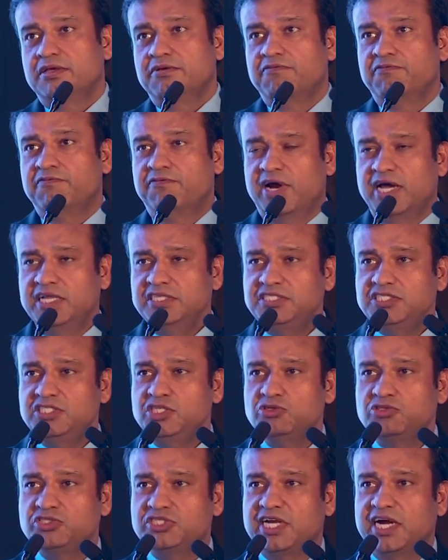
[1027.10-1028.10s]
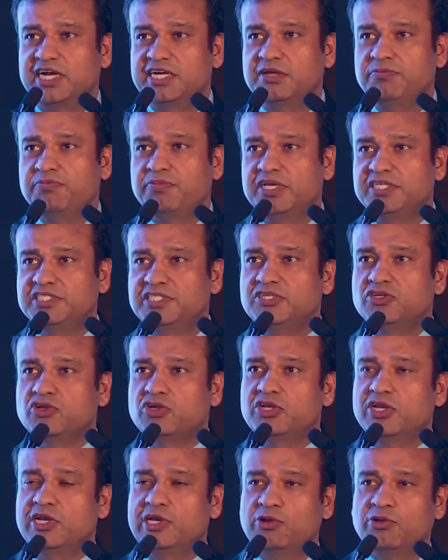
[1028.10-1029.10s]
Once you start a patient on
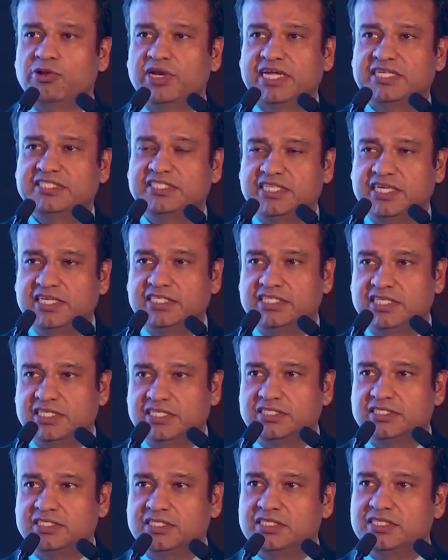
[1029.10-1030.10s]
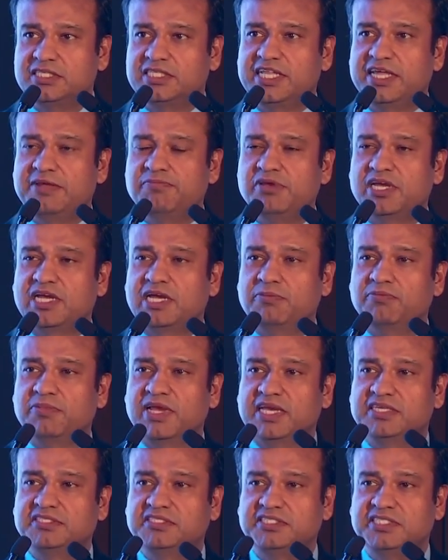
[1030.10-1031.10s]
a lower exchanges, they become
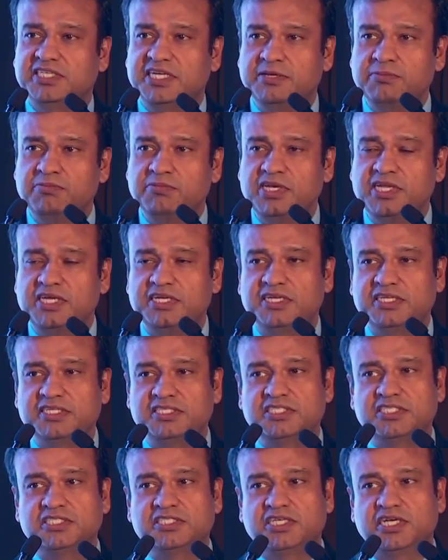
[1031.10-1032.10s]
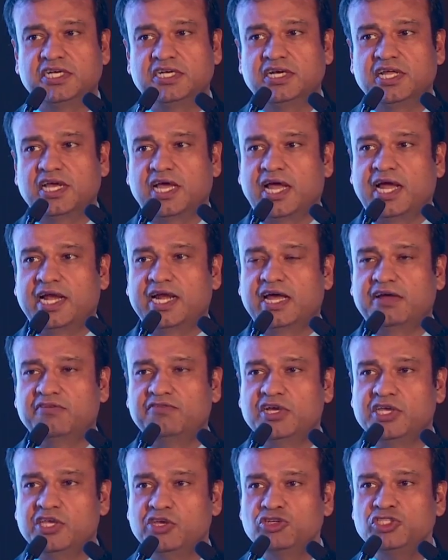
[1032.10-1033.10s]
extremely resistant and have a
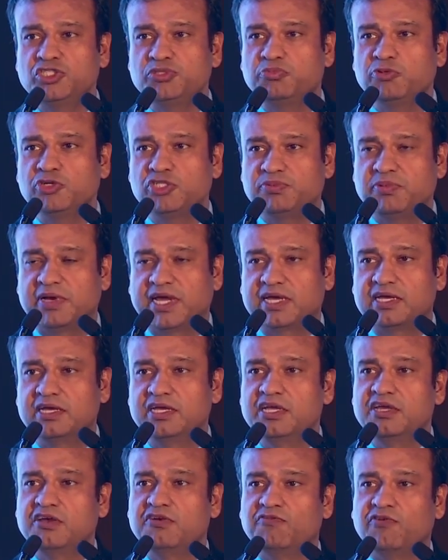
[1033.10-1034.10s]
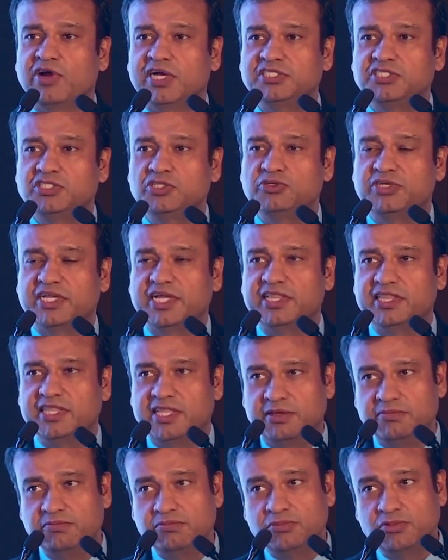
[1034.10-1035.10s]
huge pushback once you tell
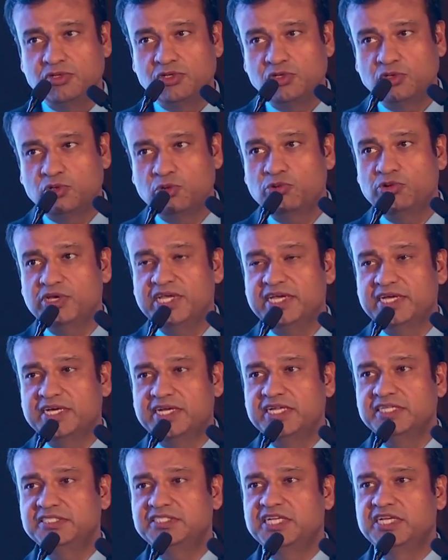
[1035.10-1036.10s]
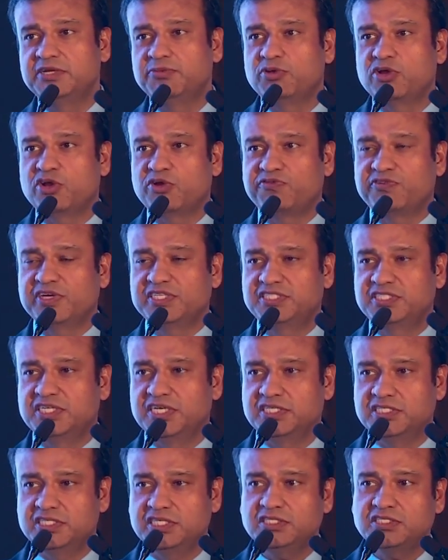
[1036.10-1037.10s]
them to increase the number of
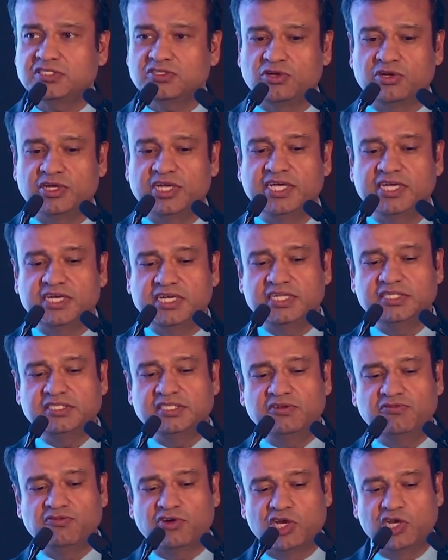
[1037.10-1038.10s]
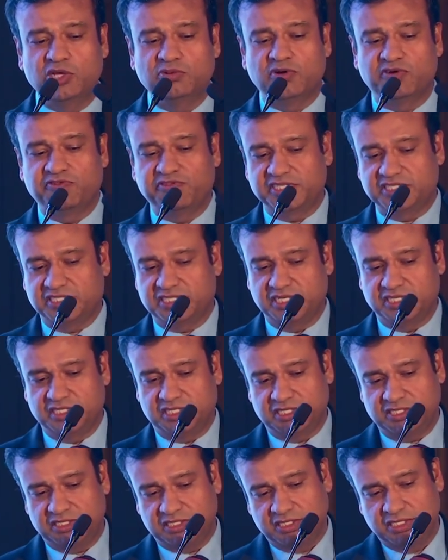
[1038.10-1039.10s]
exchanges or increase the volume of
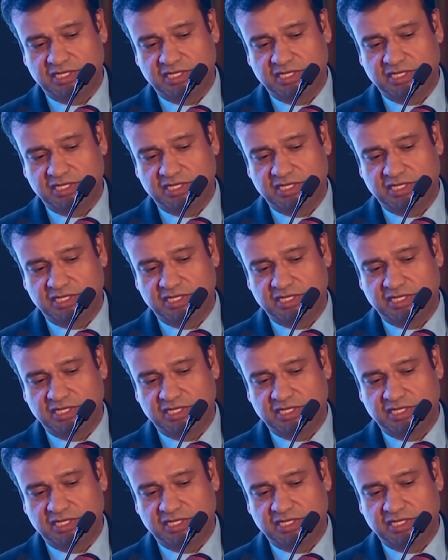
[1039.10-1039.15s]
exchanges.